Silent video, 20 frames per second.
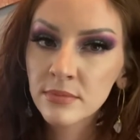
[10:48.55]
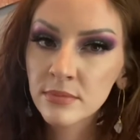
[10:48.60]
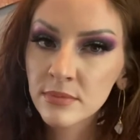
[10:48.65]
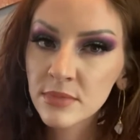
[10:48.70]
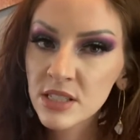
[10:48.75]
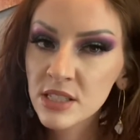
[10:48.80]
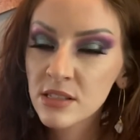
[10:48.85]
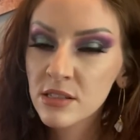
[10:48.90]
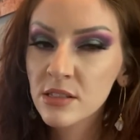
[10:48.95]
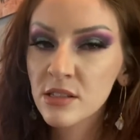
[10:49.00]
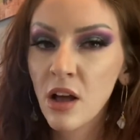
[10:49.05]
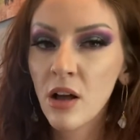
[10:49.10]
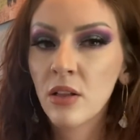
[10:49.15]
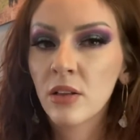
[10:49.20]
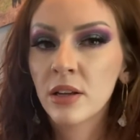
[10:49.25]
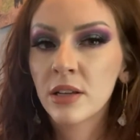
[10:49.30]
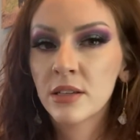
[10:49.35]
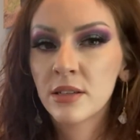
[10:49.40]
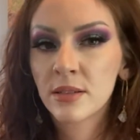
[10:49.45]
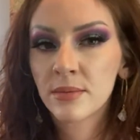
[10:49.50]

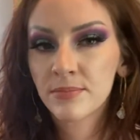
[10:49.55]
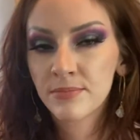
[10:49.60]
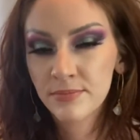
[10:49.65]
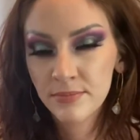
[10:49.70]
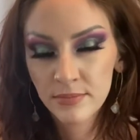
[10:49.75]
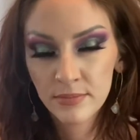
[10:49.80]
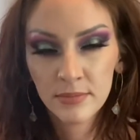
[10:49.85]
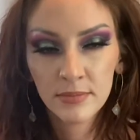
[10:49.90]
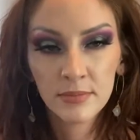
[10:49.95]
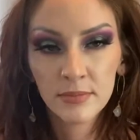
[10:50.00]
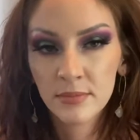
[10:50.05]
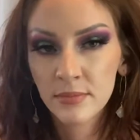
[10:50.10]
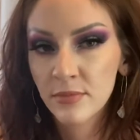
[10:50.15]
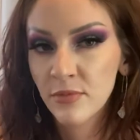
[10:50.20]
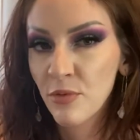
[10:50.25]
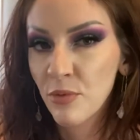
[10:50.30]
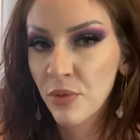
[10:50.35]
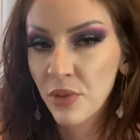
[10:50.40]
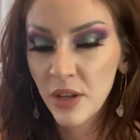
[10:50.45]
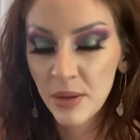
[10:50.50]
solid
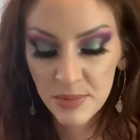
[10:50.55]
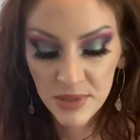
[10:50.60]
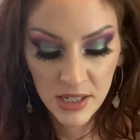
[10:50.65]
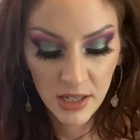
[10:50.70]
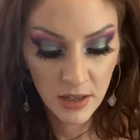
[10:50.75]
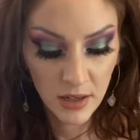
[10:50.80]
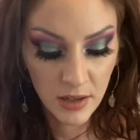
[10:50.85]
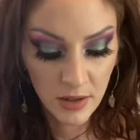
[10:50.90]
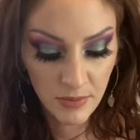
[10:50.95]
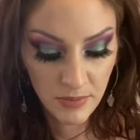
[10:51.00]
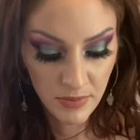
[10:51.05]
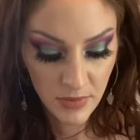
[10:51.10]
lipstick.